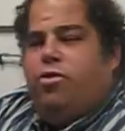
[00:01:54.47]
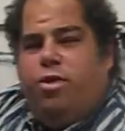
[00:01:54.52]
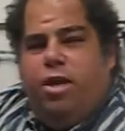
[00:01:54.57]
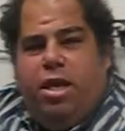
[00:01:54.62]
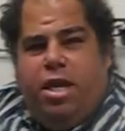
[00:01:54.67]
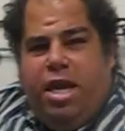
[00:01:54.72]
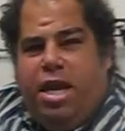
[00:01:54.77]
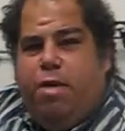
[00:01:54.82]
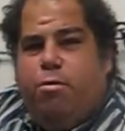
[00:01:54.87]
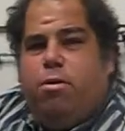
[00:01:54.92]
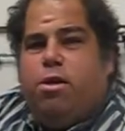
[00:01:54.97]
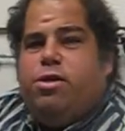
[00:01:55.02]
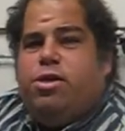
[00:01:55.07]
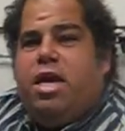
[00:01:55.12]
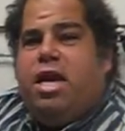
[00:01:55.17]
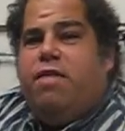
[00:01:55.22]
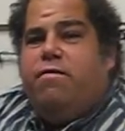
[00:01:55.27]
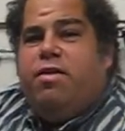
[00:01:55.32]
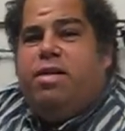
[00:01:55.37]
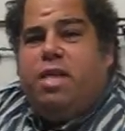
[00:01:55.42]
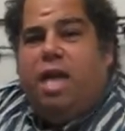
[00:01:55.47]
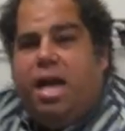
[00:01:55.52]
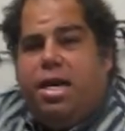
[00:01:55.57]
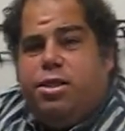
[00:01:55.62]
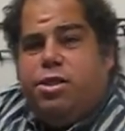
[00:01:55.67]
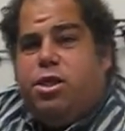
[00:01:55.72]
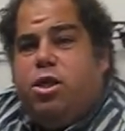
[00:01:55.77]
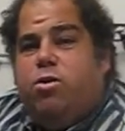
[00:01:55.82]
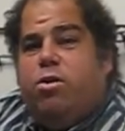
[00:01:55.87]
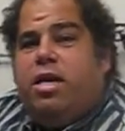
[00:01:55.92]
He wasn't even
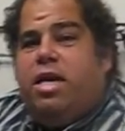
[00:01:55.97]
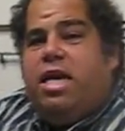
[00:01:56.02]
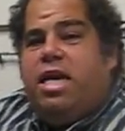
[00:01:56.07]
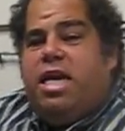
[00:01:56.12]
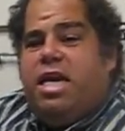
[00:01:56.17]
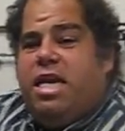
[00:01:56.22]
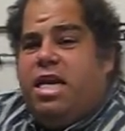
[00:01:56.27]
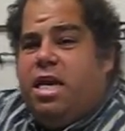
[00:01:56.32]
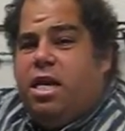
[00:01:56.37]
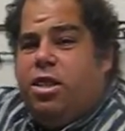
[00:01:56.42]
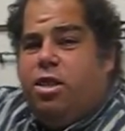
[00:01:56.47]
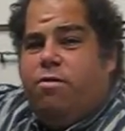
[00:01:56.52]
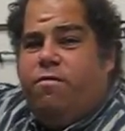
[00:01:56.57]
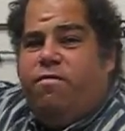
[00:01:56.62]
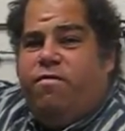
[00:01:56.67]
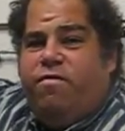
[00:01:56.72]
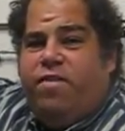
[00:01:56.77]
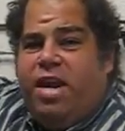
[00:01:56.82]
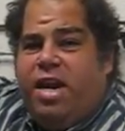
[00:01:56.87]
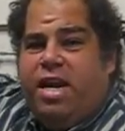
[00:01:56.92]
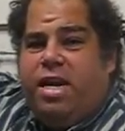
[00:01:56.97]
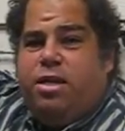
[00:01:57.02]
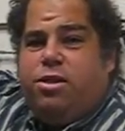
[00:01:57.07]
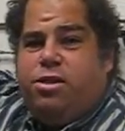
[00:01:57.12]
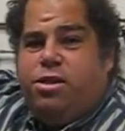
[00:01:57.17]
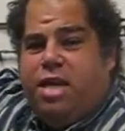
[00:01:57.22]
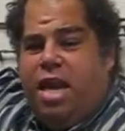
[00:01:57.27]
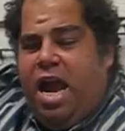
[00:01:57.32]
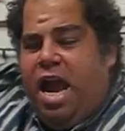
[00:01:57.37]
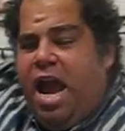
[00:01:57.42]
nice to any other
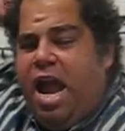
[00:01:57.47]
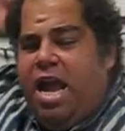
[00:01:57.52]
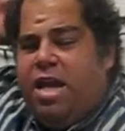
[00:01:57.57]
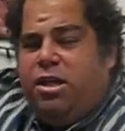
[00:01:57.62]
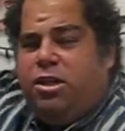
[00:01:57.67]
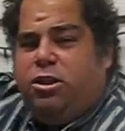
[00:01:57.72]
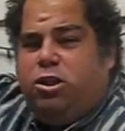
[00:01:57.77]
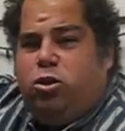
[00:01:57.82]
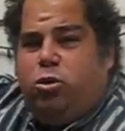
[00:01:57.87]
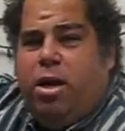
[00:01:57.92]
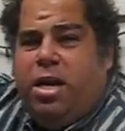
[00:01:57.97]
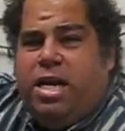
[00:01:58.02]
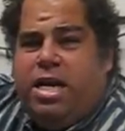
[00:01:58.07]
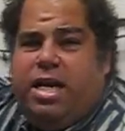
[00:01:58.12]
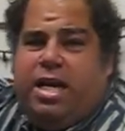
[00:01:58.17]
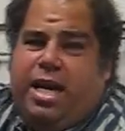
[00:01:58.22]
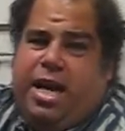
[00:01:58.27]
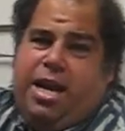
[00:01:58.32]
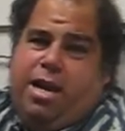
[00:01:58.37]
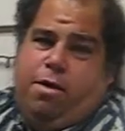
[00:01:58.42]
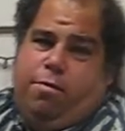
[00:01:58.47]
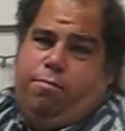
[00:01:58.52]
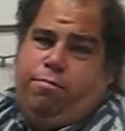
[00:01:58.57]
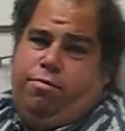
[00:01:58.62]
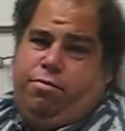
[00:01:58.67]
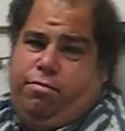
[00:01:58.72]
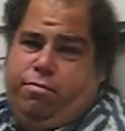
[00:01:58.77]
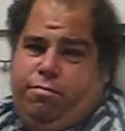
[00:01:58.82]
fans at training camp.